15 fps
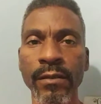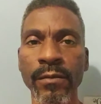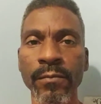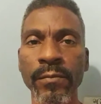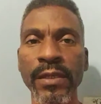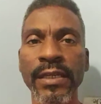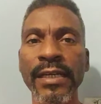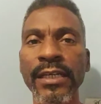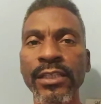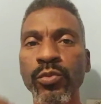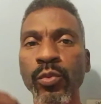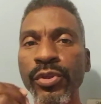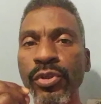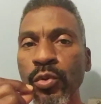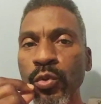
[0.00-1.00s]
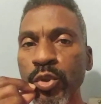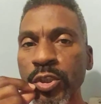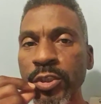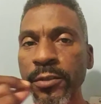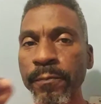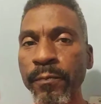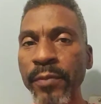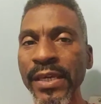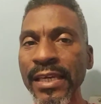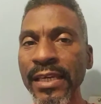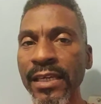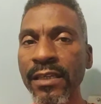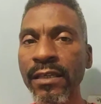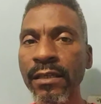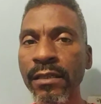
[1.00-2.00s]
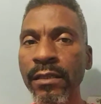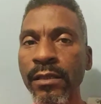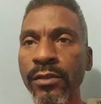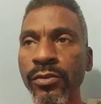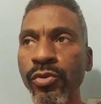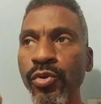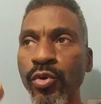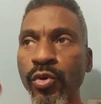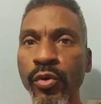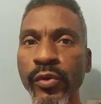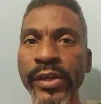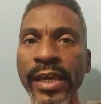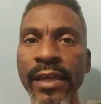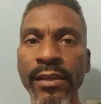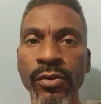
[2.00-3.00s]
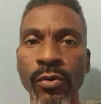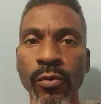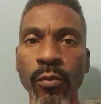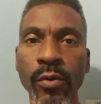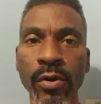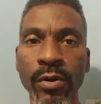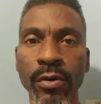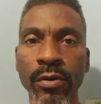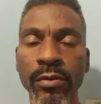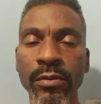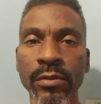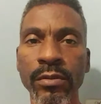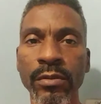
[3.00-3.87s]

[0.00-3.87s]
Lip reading: Because when you speak, you create your world.